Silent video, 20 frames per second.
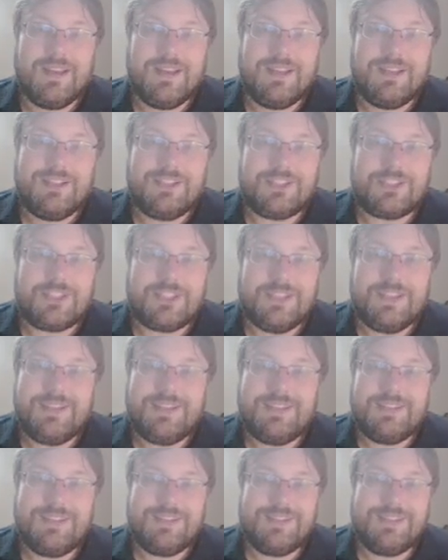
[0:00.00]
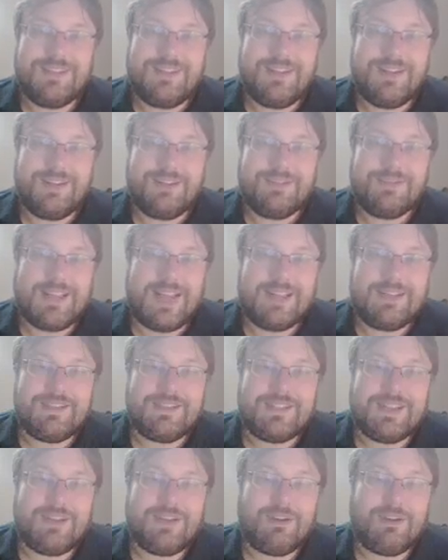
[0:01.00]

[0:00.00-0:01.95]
she, that